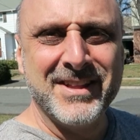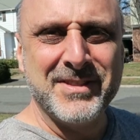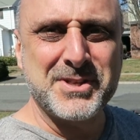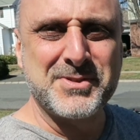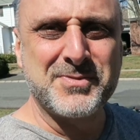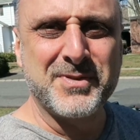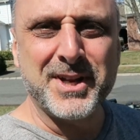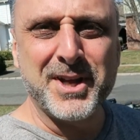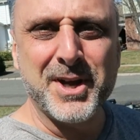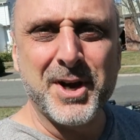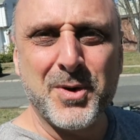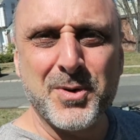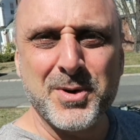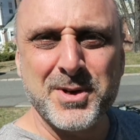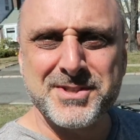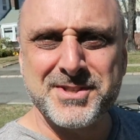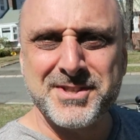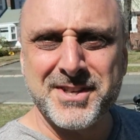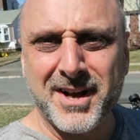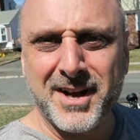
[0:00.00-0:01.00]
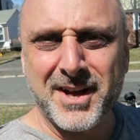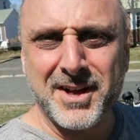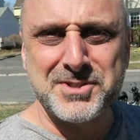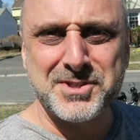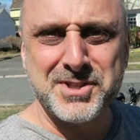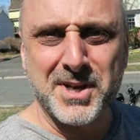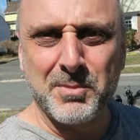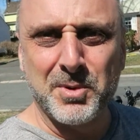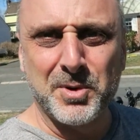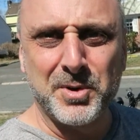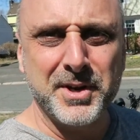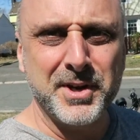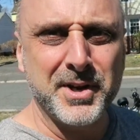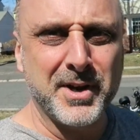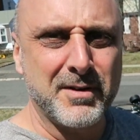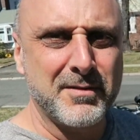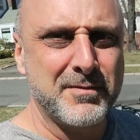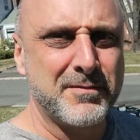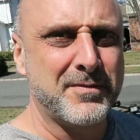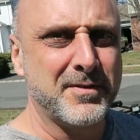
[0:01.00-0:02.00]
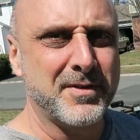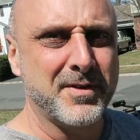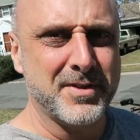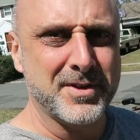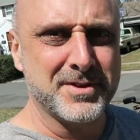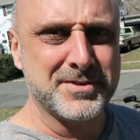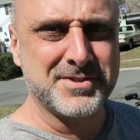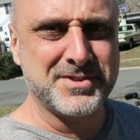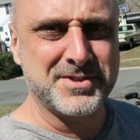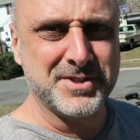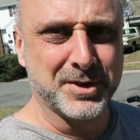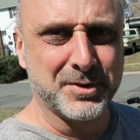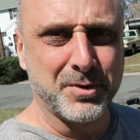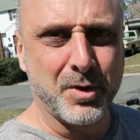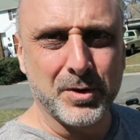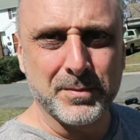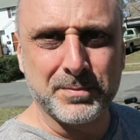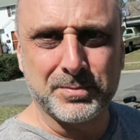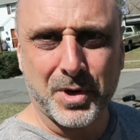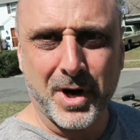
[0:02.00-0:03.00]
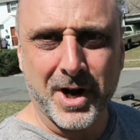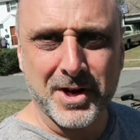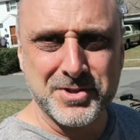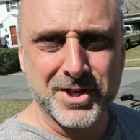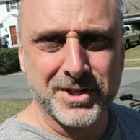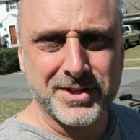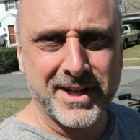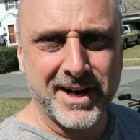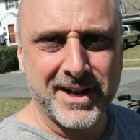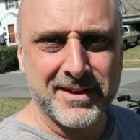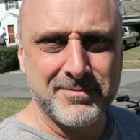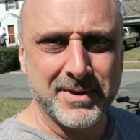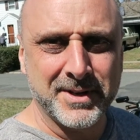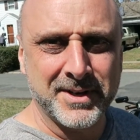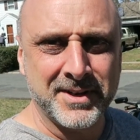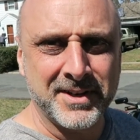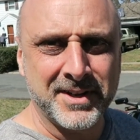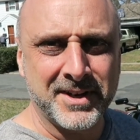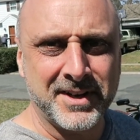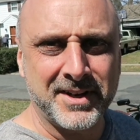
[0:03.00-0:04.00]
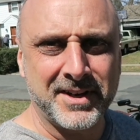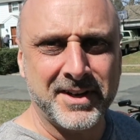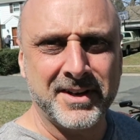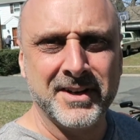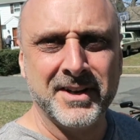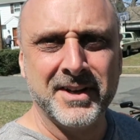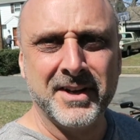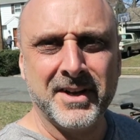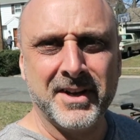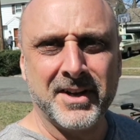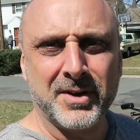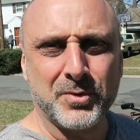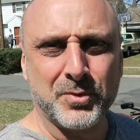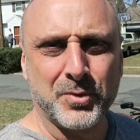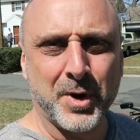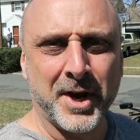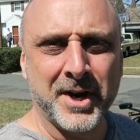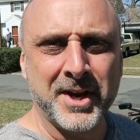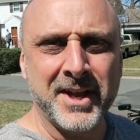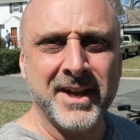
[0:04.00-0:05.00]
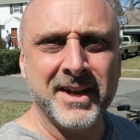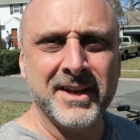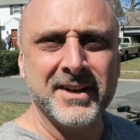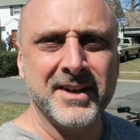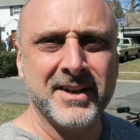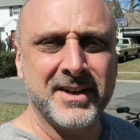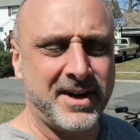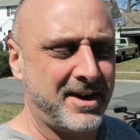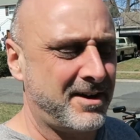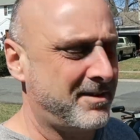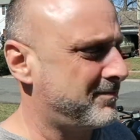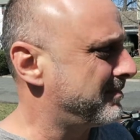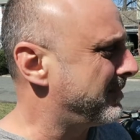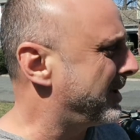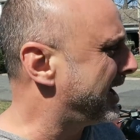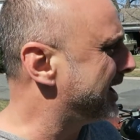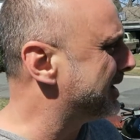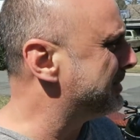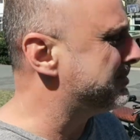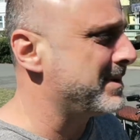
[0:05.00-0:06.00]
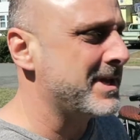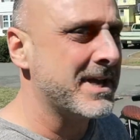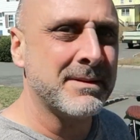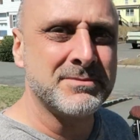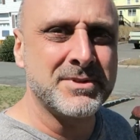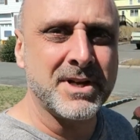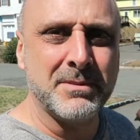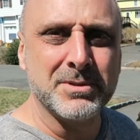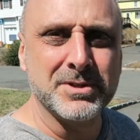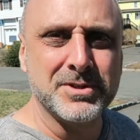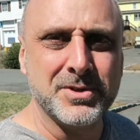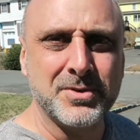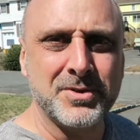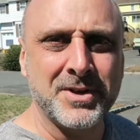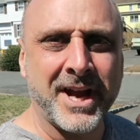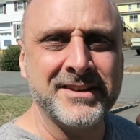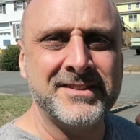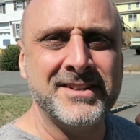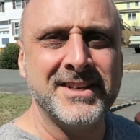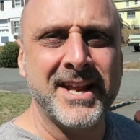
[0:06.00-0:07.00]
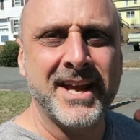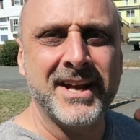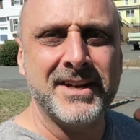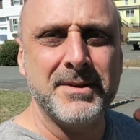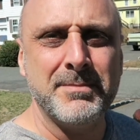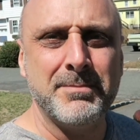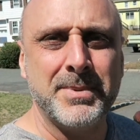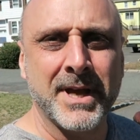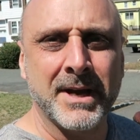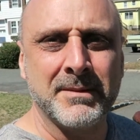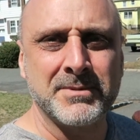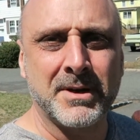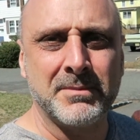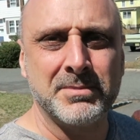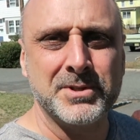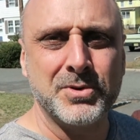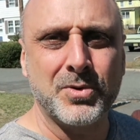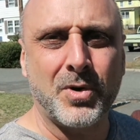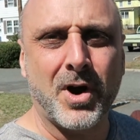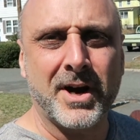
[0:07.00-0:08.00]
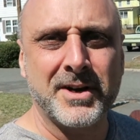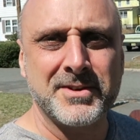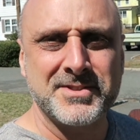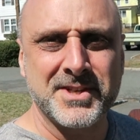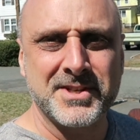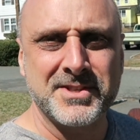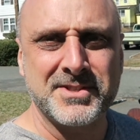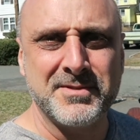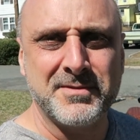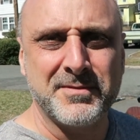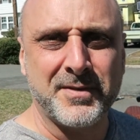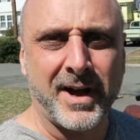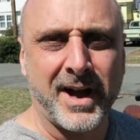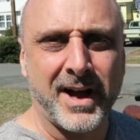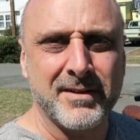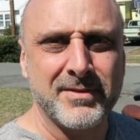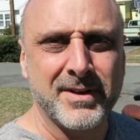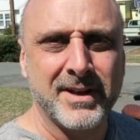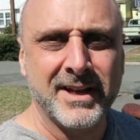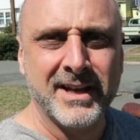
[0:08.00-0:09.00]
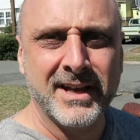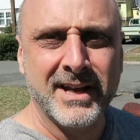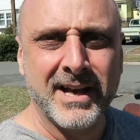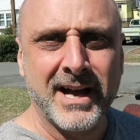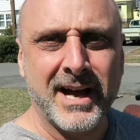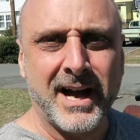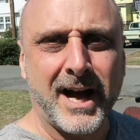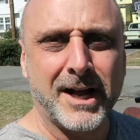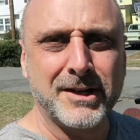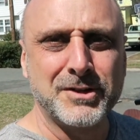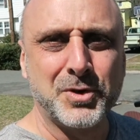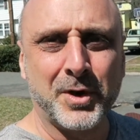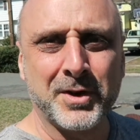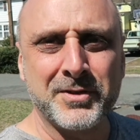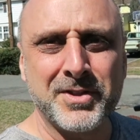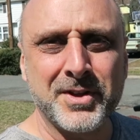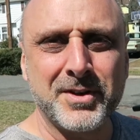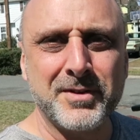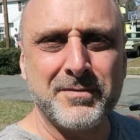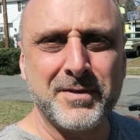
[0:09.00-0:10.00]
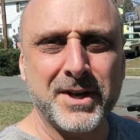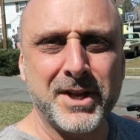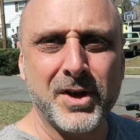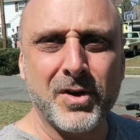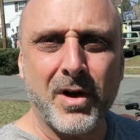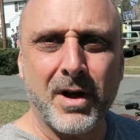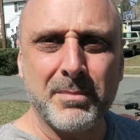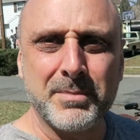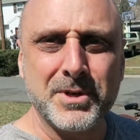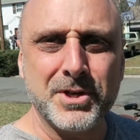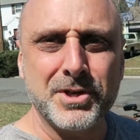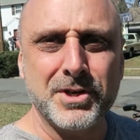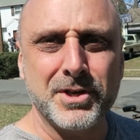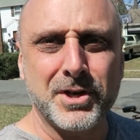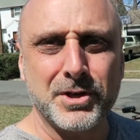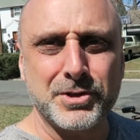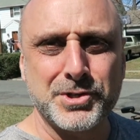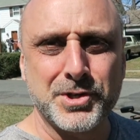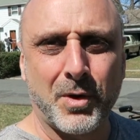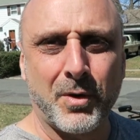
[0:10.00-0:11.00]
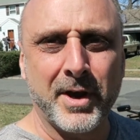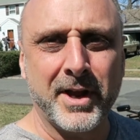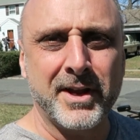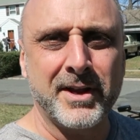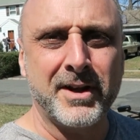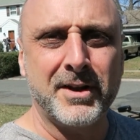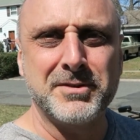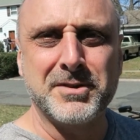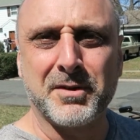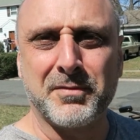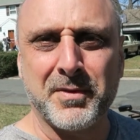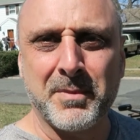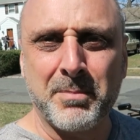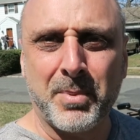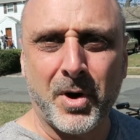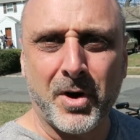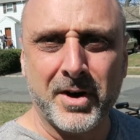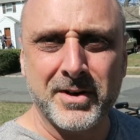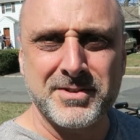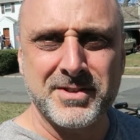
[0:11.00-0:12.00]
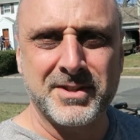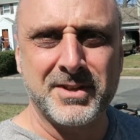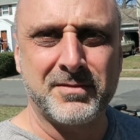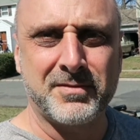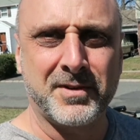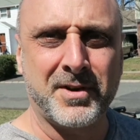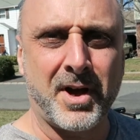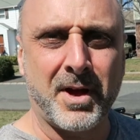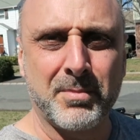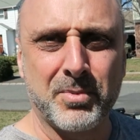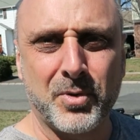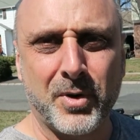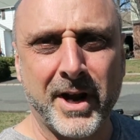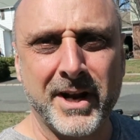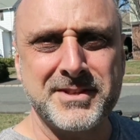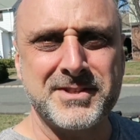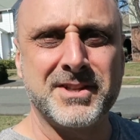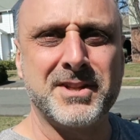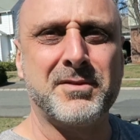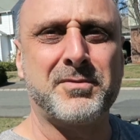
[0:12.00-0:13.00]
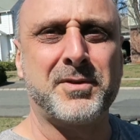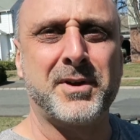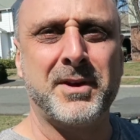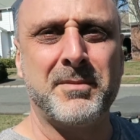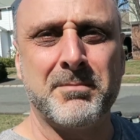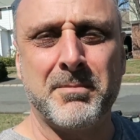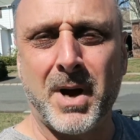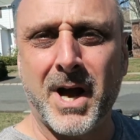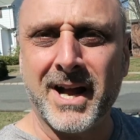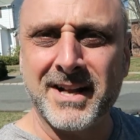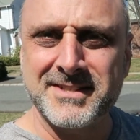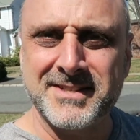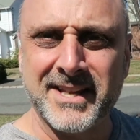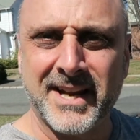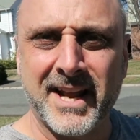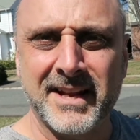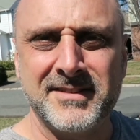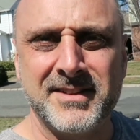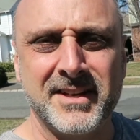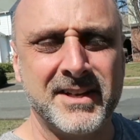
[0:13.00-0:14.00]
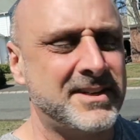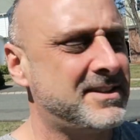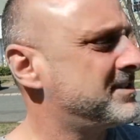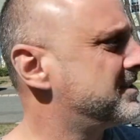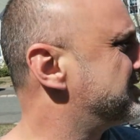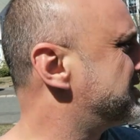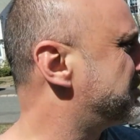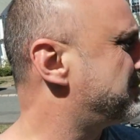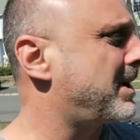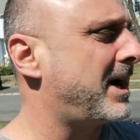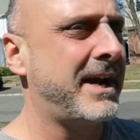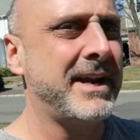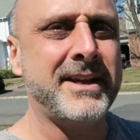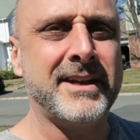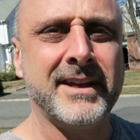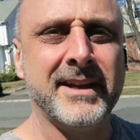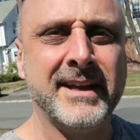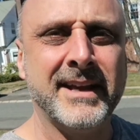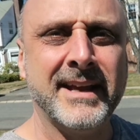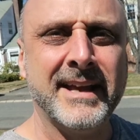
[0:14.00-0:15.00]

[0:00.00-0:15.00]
This video is a summary of this year-old project that I've been uh, running of my BMW, 1980 BMW R65. Uh, during the video, I'll be uh, showing uh, different parts and different upgrades and different mods that I did to the bike.